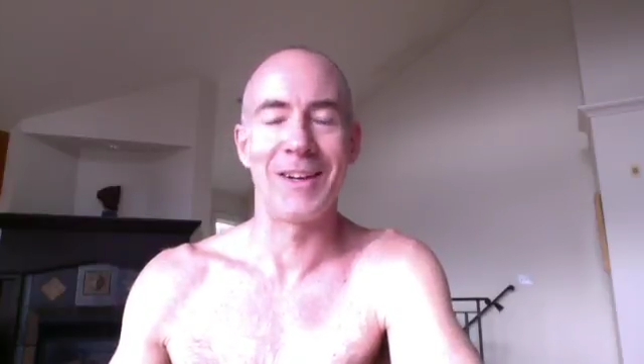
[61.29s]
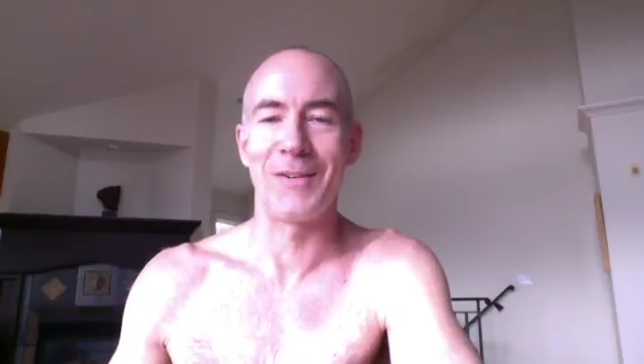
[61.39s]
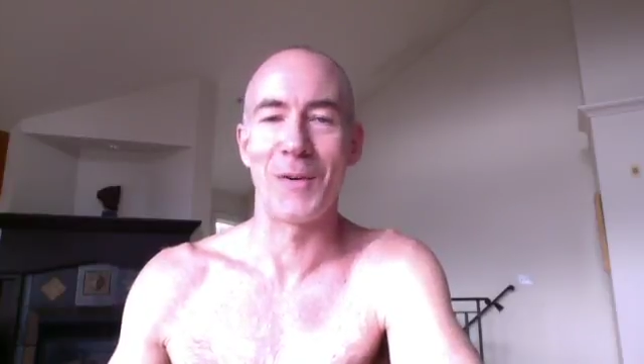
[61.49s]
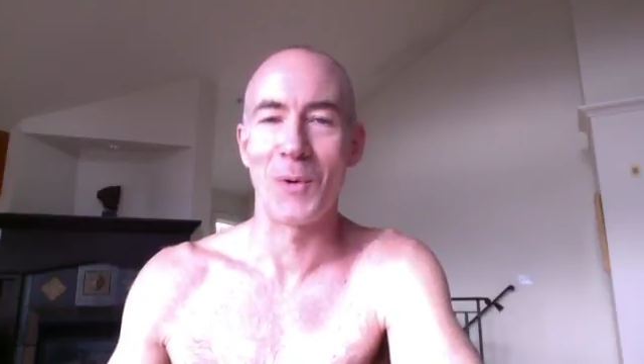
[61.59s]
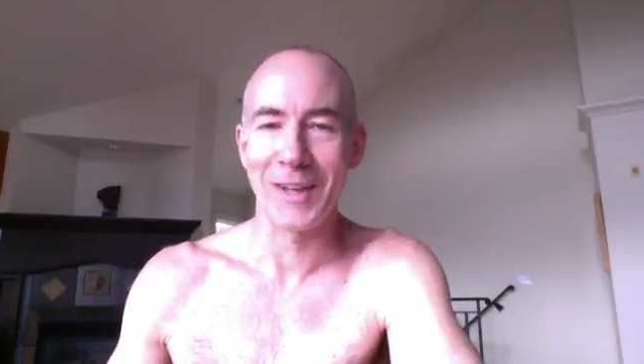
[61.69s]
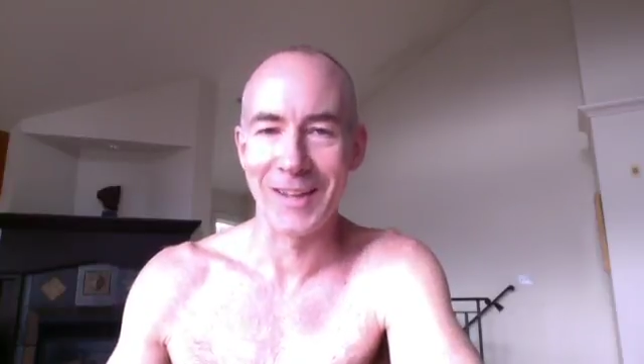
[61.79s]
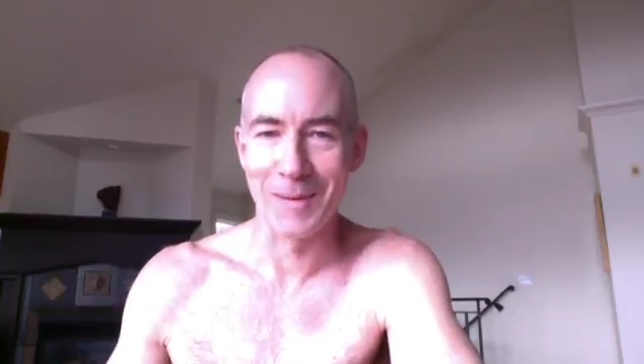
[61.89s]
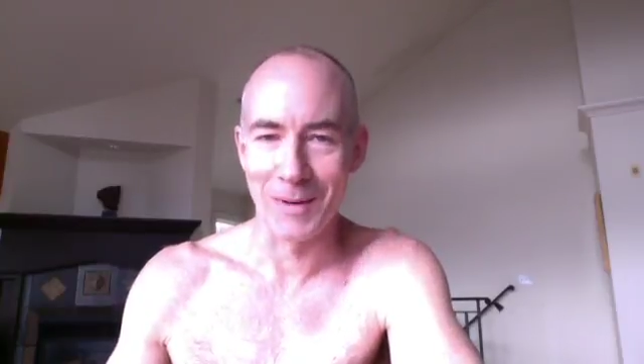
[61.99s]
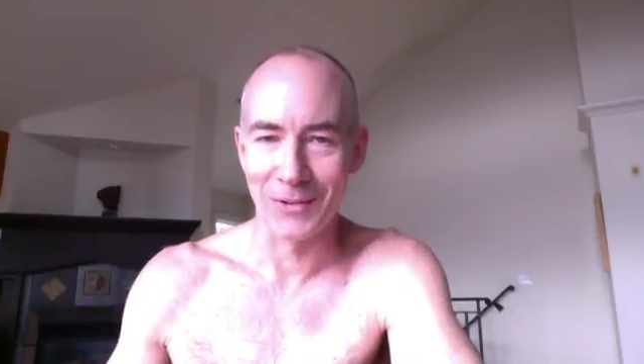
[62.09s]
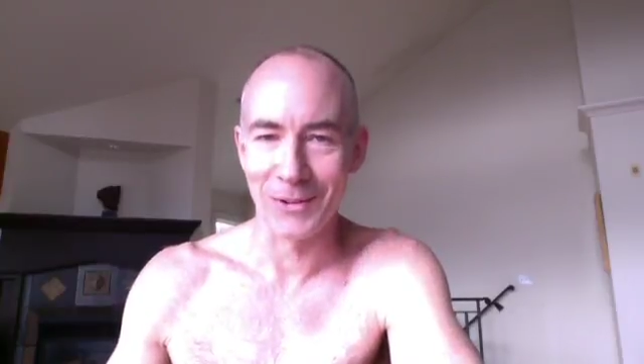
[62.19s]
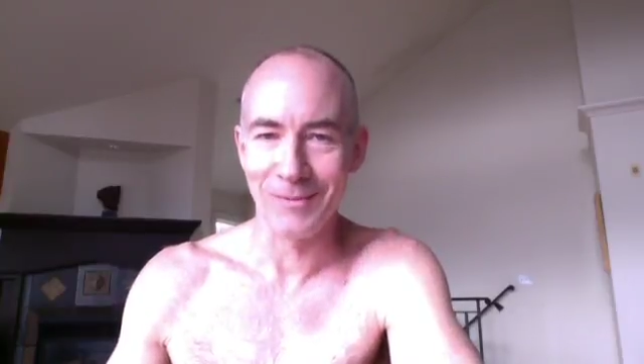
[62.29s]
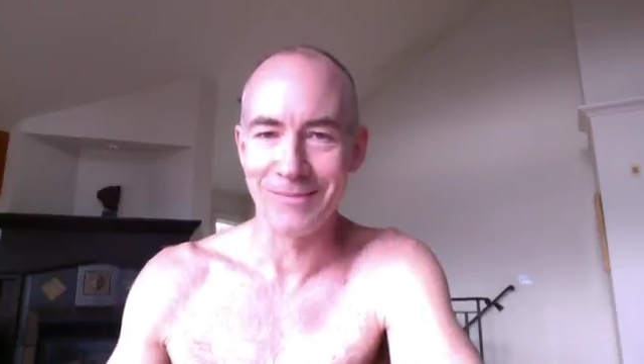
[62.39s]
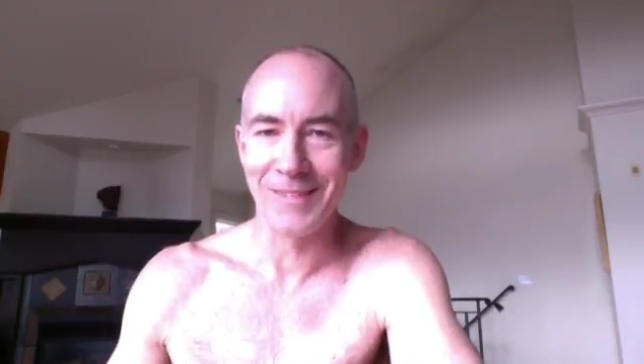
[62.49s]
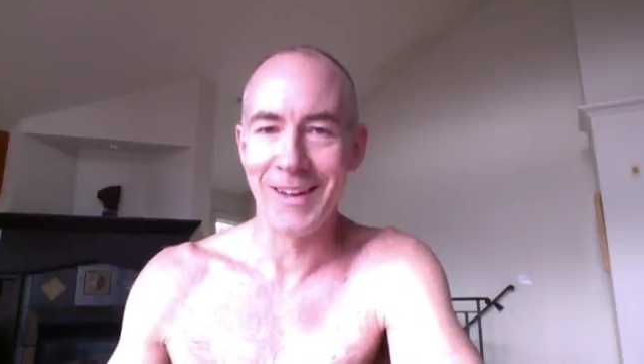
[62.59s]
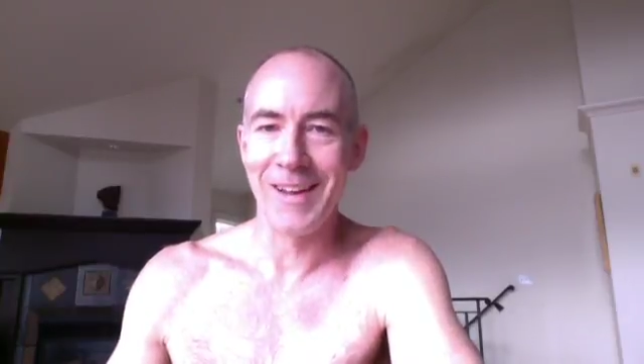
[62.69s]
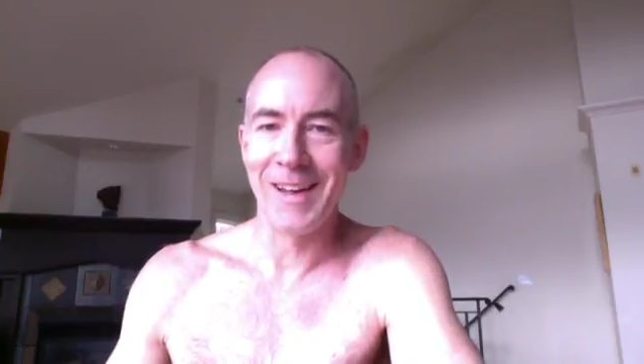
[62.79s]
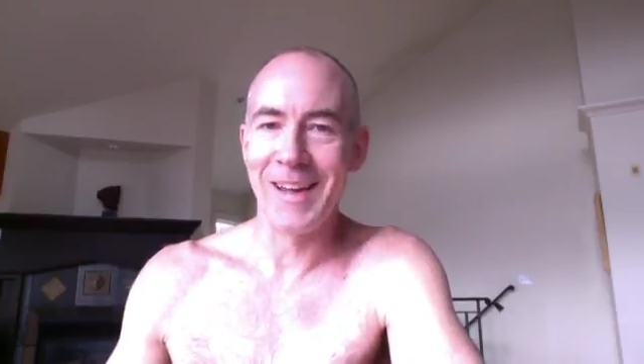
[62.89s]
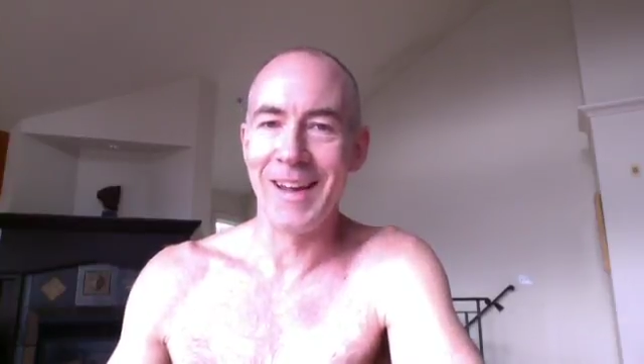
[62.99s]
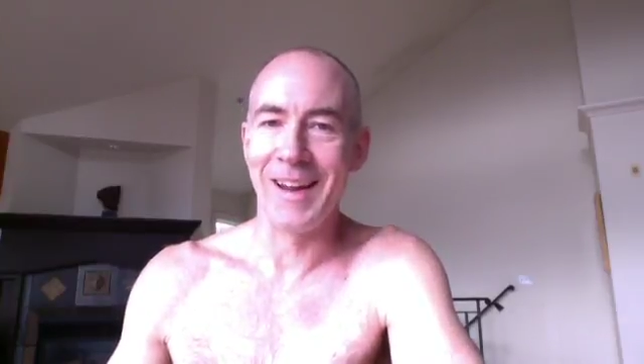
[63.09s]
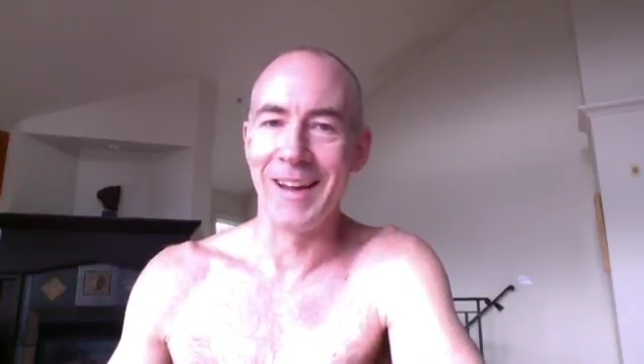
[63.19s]
or for working the muscle,
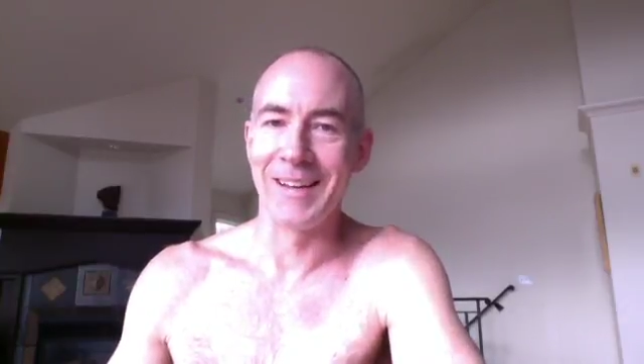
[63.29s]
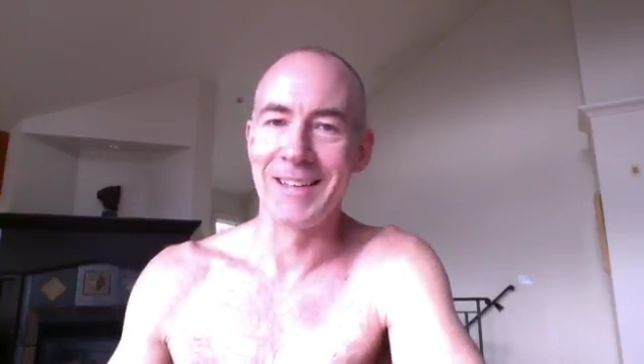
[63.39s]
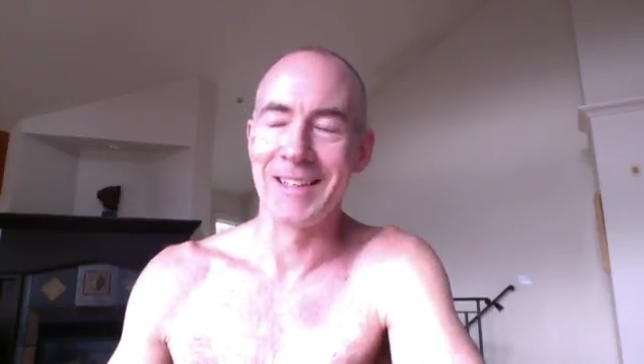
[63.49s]
and